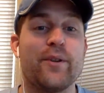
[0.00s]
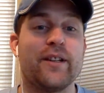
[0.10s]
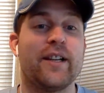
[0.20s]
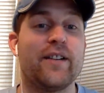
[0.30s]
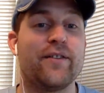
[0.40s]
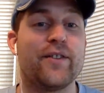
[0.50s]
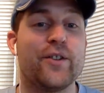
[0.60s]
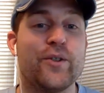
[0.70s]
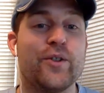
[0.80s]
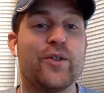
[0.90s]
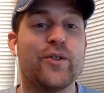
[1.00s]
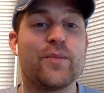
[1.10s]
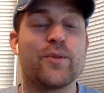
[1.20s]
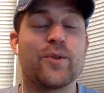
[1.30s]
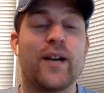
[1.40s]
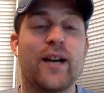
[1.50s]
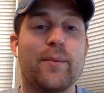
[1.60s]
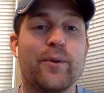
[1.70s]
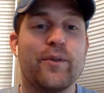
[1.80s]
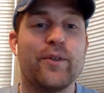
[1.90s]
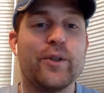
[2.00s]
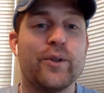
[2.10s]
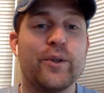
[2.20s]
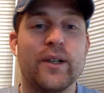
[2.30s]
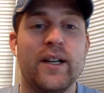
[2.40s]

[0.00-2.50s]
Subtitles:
I would love for you to subscribe, review.